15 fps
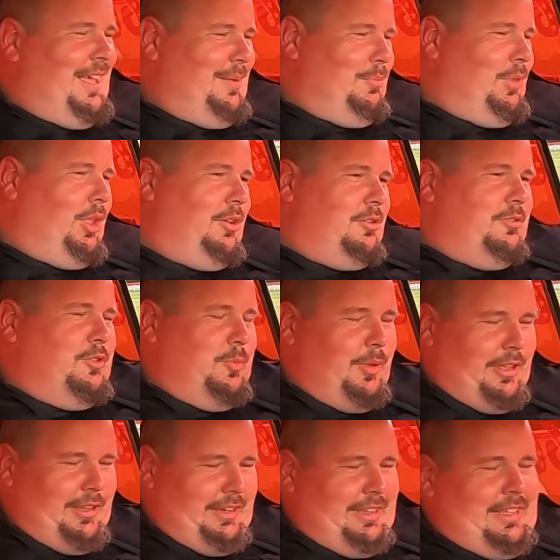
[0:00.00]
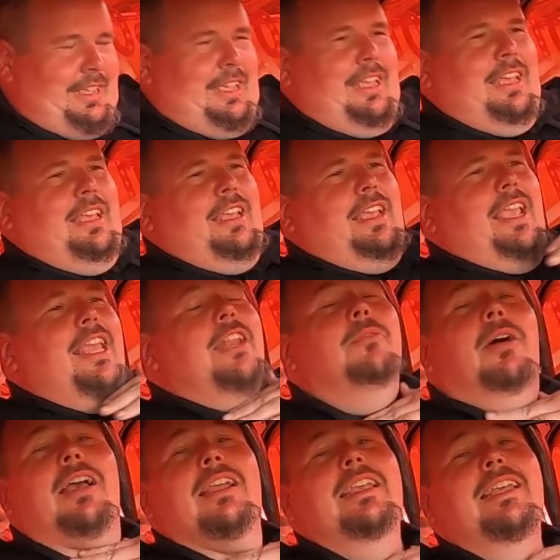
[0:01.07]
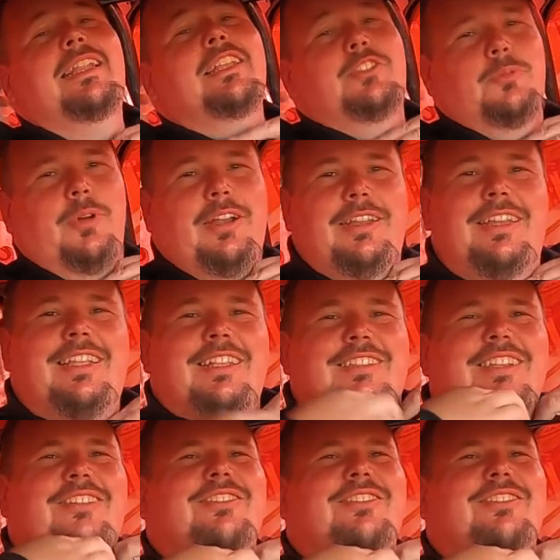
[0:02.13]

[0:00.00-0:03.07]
that blows. But anyway, it is what it is. That